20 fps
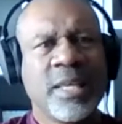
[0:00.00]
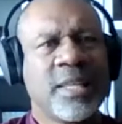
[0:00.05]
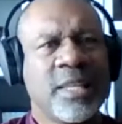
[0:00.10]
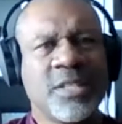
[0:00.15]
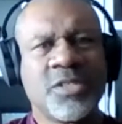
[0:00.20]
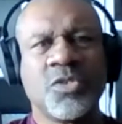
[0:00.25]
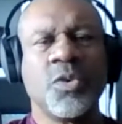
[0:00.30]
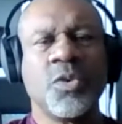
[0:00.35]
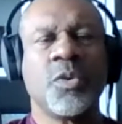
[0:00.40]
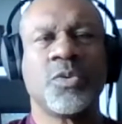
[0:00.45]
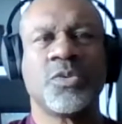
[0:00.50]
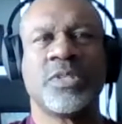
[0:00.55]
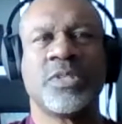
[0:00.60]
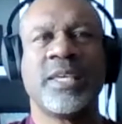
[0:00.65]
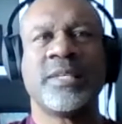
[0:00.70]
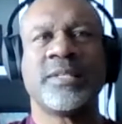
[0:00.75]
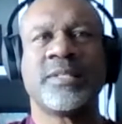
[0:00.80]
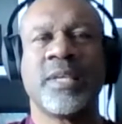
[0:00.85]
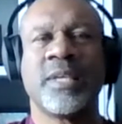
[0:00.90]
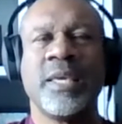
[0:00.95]
Let's do those
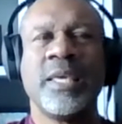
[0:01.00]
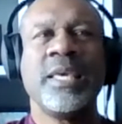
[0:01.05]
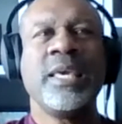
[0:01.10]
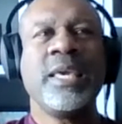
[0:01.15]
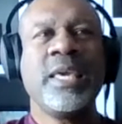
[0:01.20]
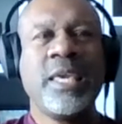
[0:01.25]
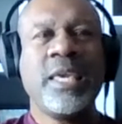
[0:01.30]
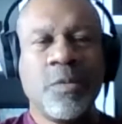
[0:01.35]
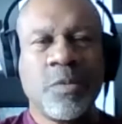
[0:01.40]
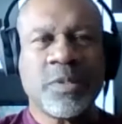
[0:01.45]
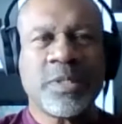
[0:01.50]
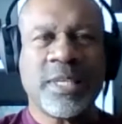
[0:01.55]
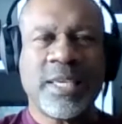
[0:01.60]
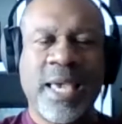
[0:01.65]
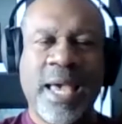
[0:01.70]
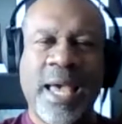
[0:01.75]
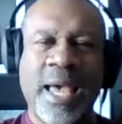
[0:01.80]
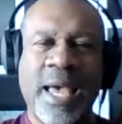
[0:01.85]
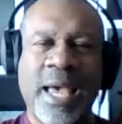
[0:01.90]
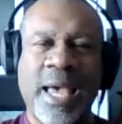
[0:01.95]
things. He was a
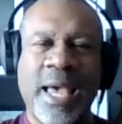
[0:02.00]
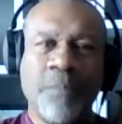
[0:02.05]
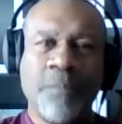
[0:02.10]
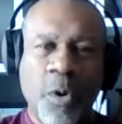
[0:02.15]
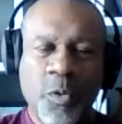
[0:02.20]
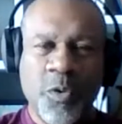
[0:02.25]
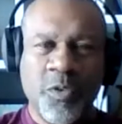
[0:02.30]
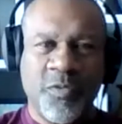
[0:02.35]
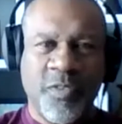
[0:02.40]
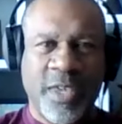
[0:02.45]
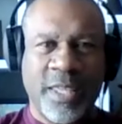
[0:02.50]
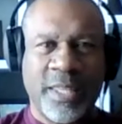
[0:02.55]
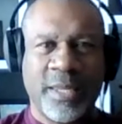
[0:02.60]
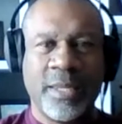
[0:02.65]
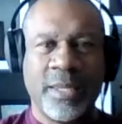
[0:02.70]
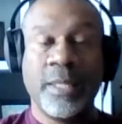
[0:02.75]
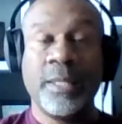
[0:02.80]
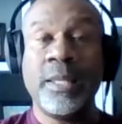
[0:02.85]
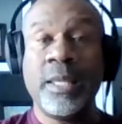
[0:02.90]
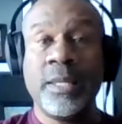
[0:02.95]
guy that
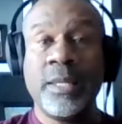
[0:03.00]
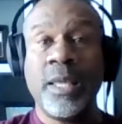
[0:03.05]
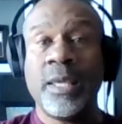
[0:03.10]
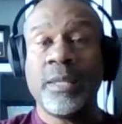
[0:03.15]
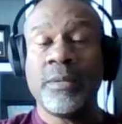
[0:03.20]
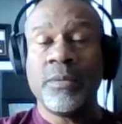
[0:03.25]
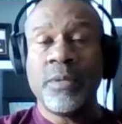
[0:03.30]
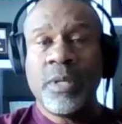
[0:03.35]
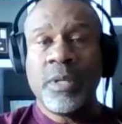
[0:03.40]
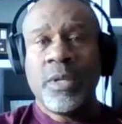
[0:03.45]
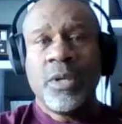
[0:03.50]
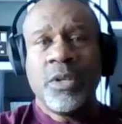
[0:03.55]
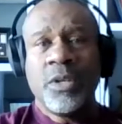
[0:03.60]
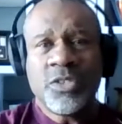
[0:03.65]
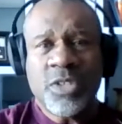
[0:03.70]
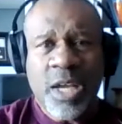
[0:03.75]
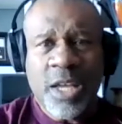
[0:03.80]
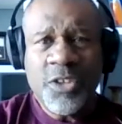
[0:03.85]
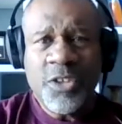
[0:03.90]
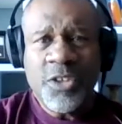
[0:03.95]
motivated. And
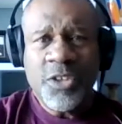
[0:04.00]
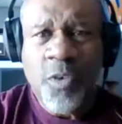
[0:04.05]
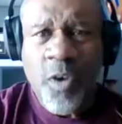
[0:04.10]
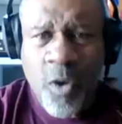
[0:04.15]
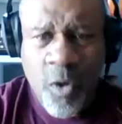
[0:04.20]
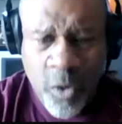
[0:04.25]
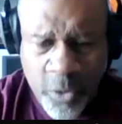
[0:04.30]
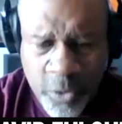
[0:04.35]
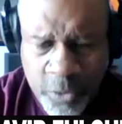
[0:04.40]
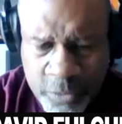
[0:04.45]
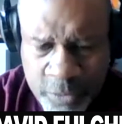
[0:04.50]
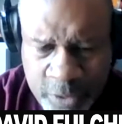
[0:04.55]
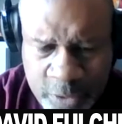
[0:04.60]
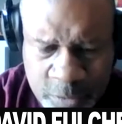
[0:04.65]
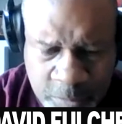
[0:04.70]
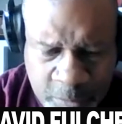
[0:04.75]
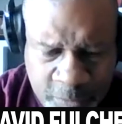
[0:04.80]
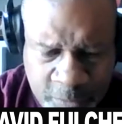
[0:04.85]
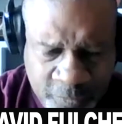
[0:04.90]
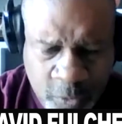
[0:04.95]
John, you've all heard
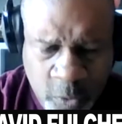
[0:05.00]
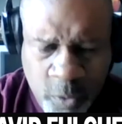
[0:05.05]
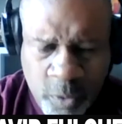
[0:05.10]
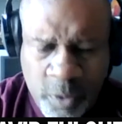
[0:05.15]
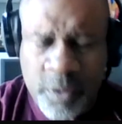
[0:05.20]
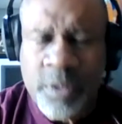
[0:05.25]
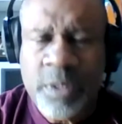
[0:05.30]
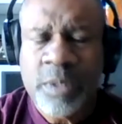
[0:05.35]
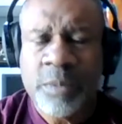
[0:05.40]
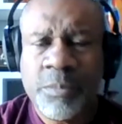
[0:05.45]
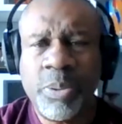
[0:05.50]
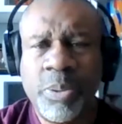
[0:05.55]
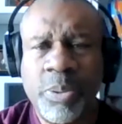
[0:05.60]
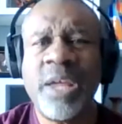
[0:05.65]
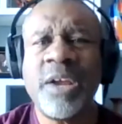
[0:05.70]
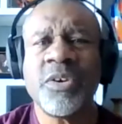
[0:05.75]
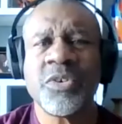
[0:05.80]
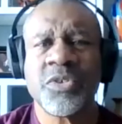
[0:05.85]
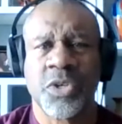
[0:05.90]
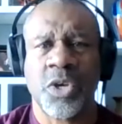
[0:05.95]
this before.
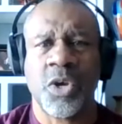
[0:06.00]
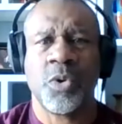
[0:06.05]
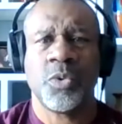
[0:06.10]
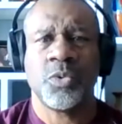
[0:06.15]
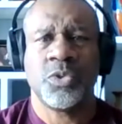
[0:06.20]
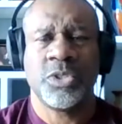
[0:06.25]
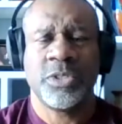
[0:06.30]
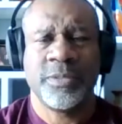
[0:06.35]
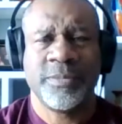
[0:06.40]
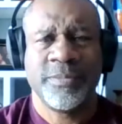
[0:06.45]
Players coach.